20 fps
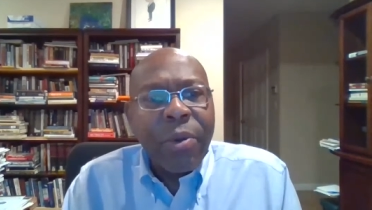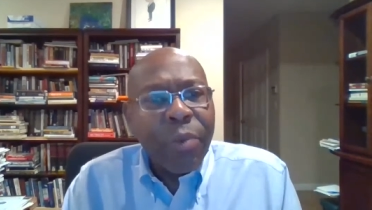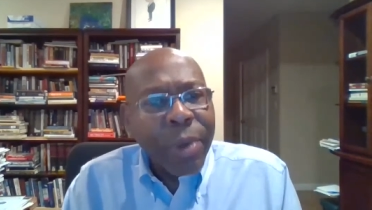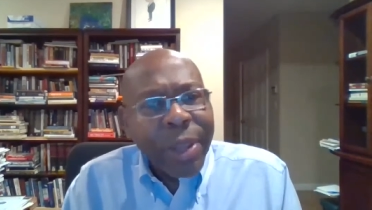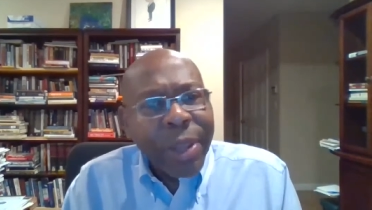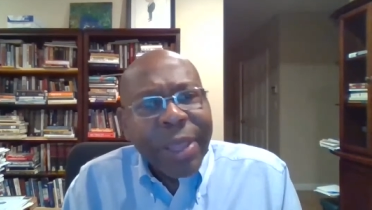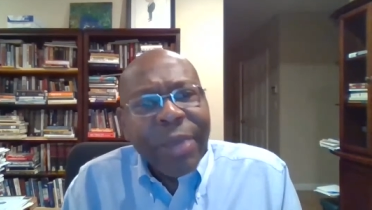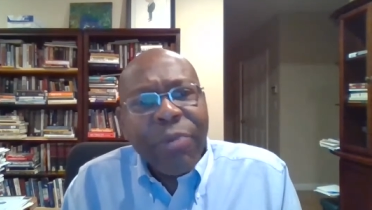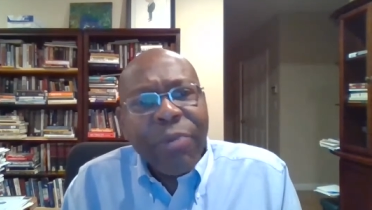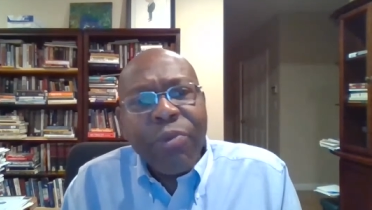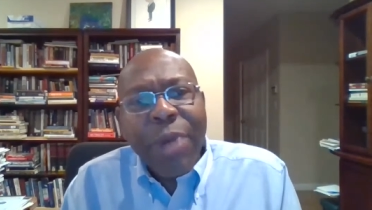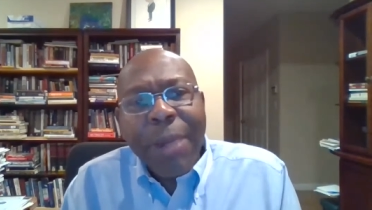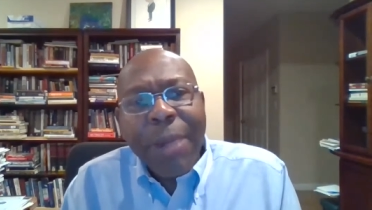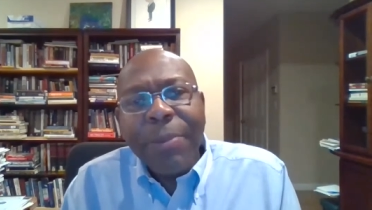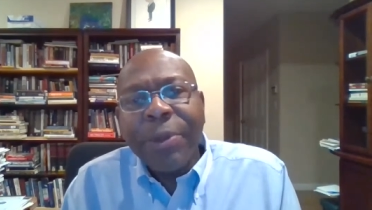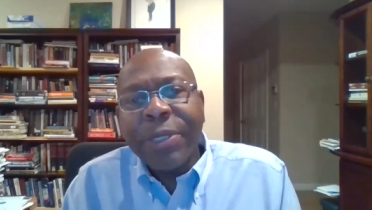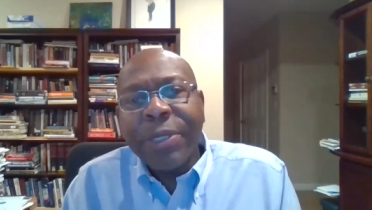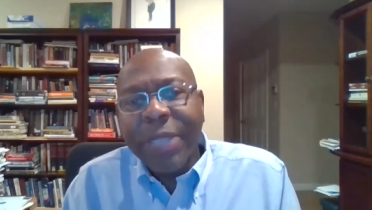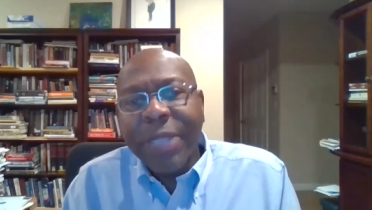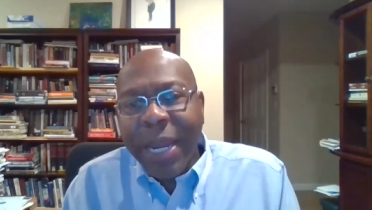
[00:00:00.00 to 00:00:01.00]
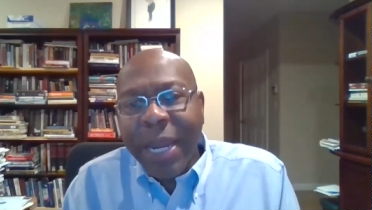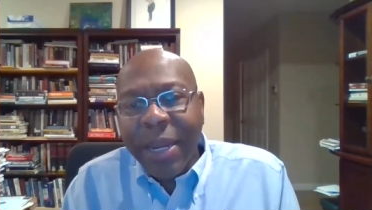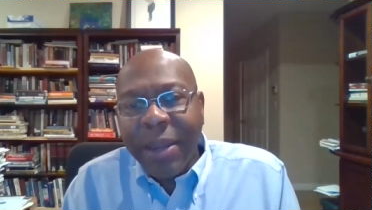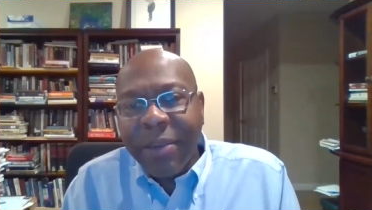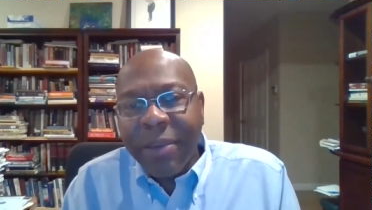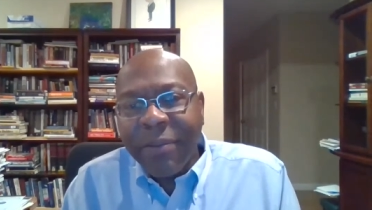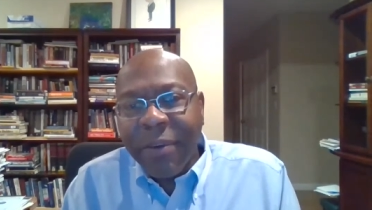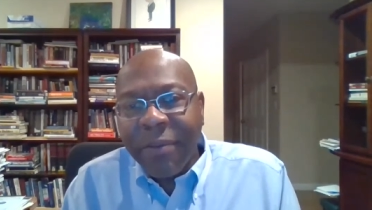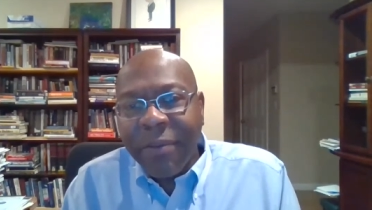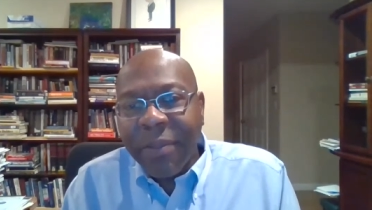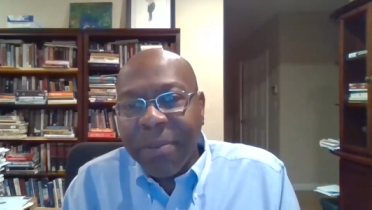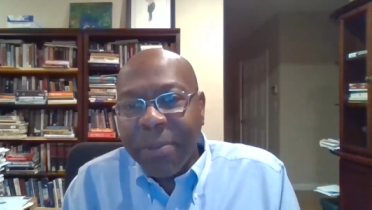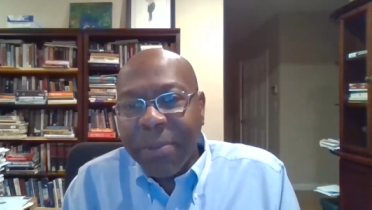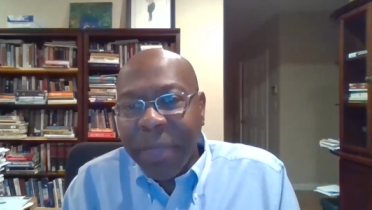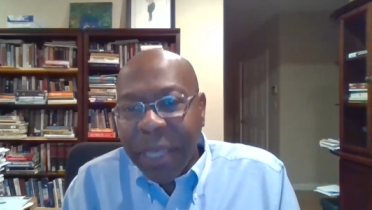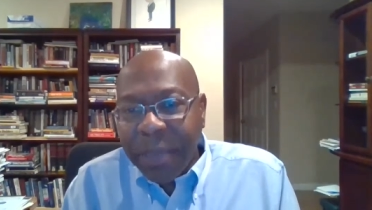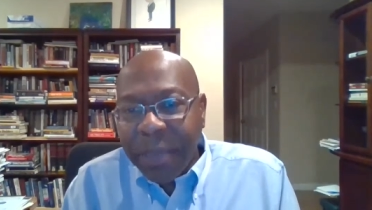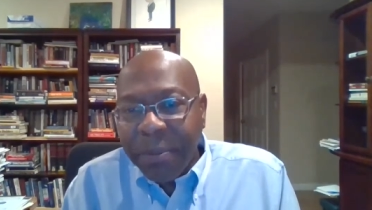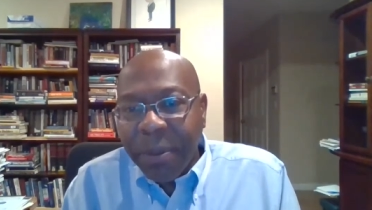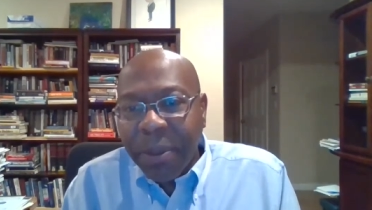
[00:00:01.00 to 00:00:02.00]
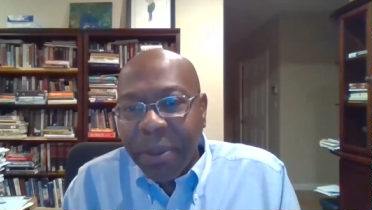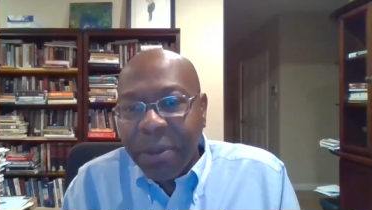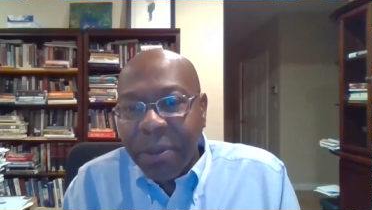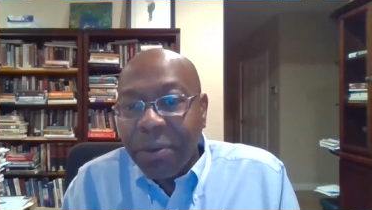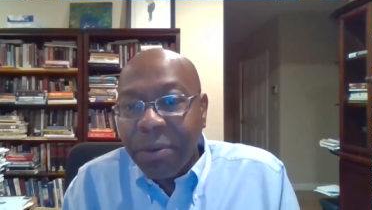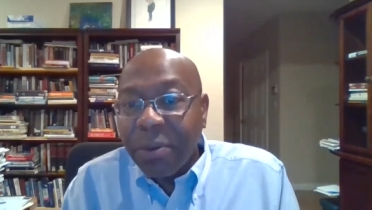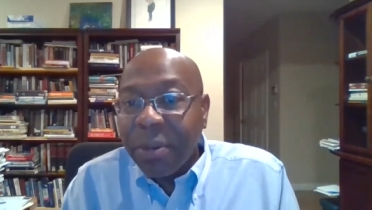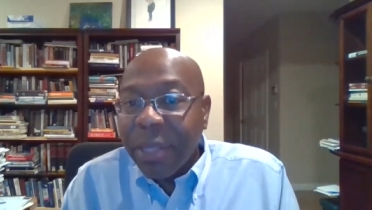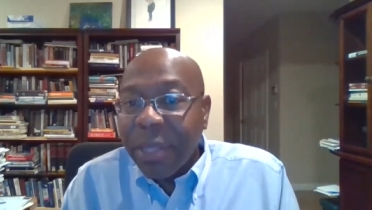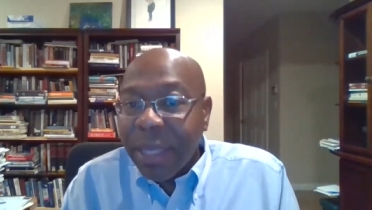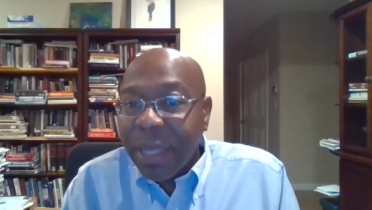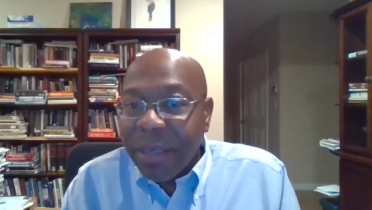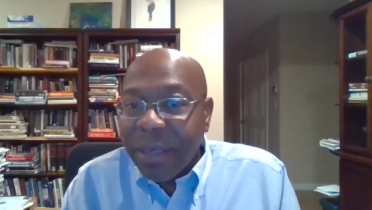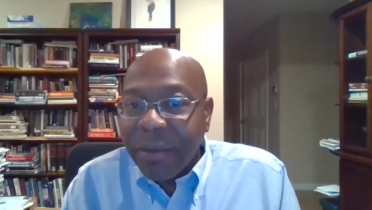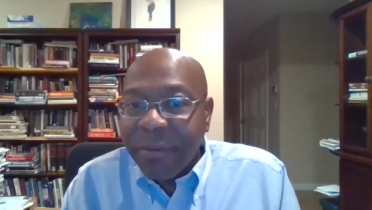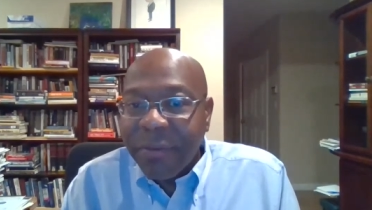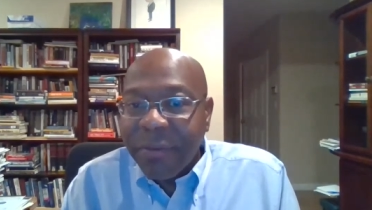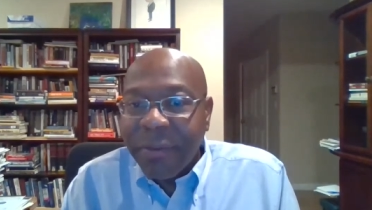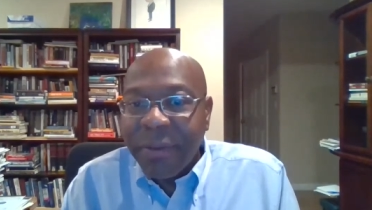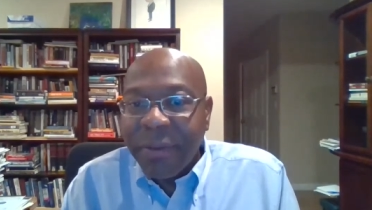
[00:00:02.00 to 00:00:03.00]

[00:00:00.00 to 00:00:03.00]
really representative of the people who live